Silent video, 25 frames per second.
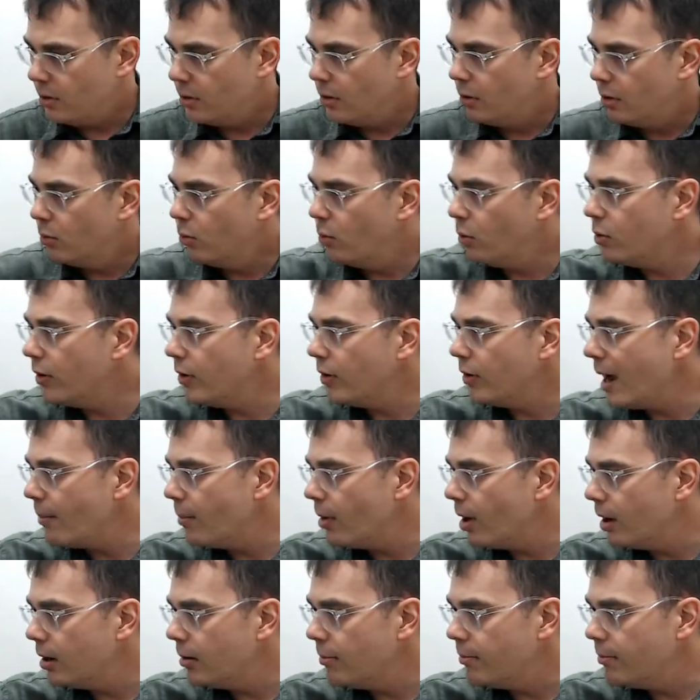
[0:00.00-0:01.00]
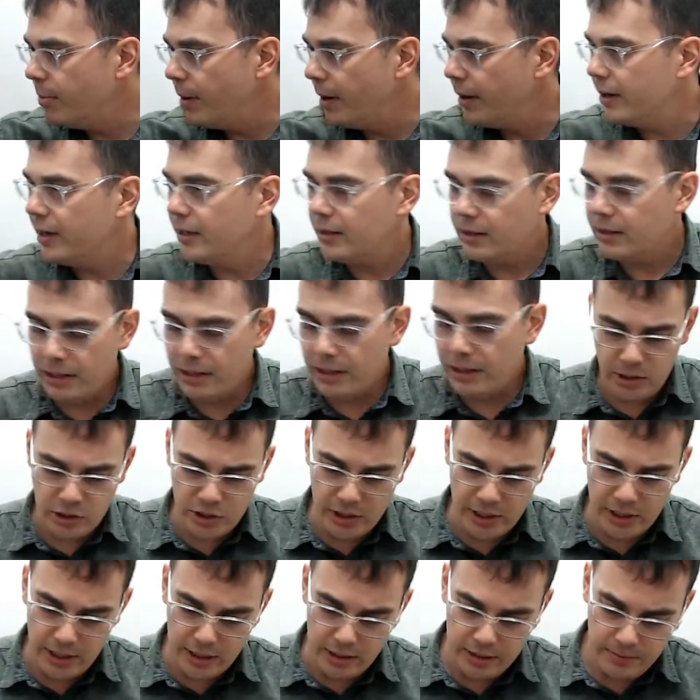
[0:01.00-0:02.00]
we'll grab our bearing and linkage
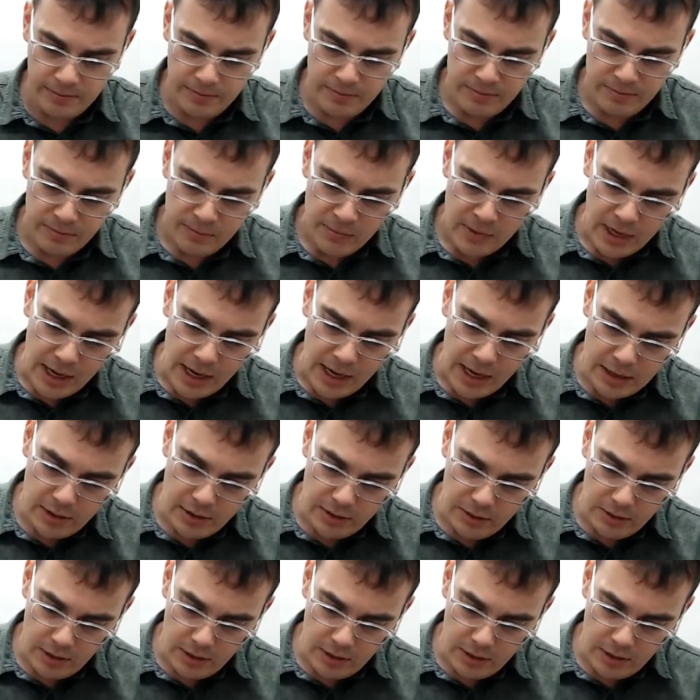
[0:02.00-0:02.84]
again, and